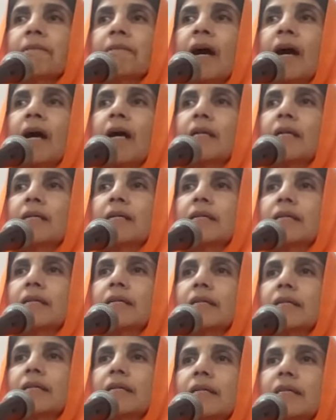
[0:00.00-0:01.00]

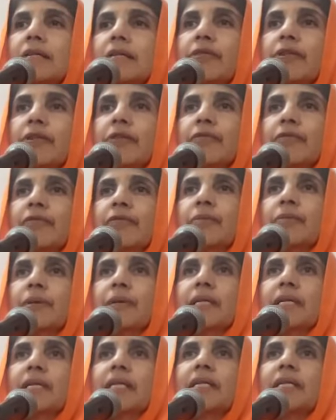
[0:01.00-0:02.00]
And even if the
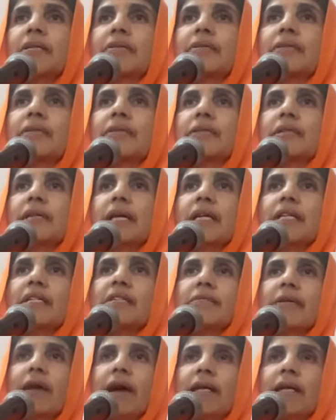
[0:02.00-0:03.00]
money doesn't
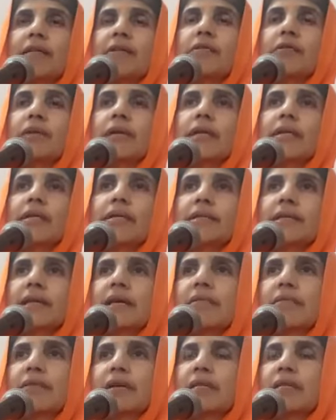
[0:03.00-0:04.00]
change value, let's
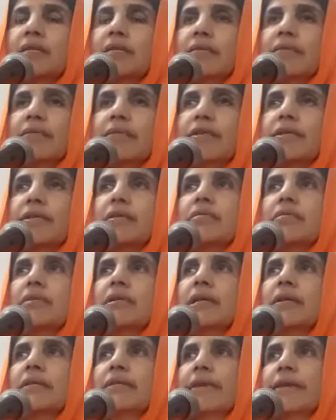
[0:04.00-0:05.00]
say one is a very
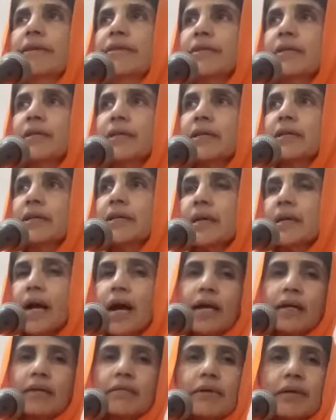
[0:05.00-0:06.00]
good investor
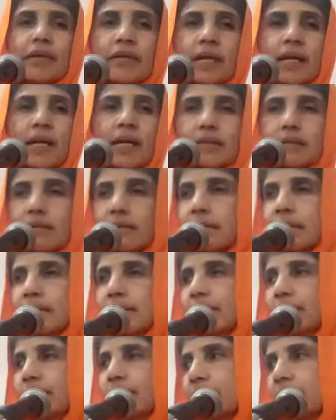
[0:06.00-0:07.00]
and one has
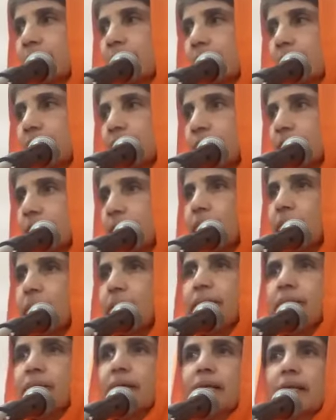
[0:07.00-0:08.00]
invested
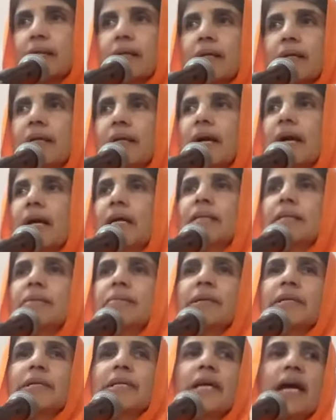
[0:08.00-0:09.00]
extremely well and the
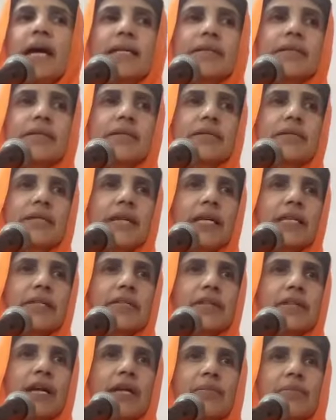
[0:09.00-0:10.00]
money hasn't
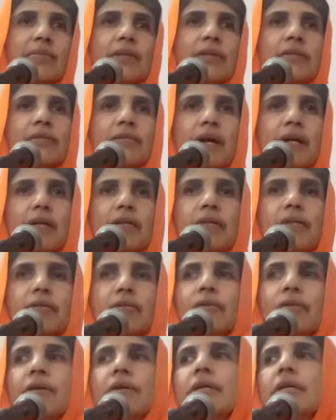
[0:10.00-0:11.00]
changed that much
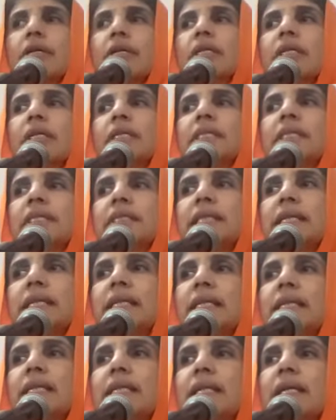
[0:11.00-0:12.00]
value,
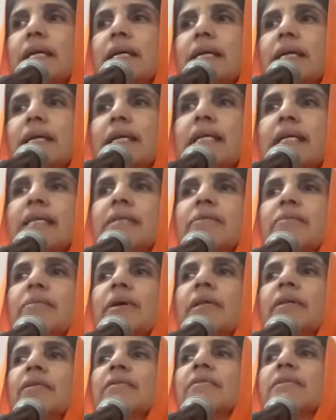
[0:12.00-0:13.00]
still is
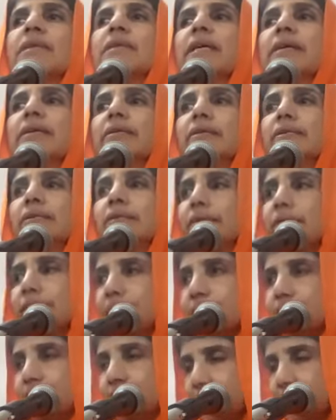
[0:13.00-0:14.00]
one secure?
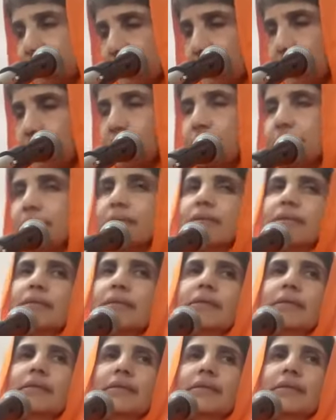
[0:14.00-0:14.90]
No.